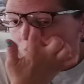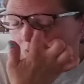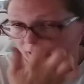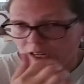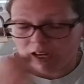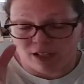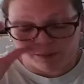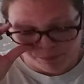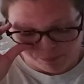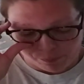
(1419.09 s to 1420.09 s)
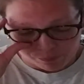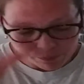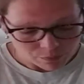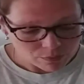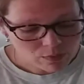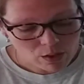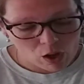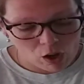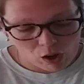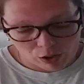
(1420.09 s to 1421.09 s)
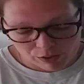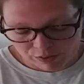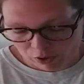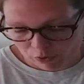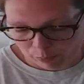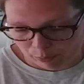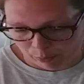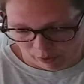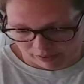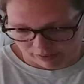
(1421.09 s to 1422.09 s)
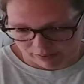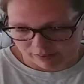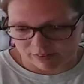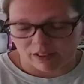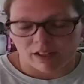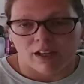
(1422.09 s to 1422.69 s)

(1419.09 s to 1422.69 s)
I got all dissolvable ones.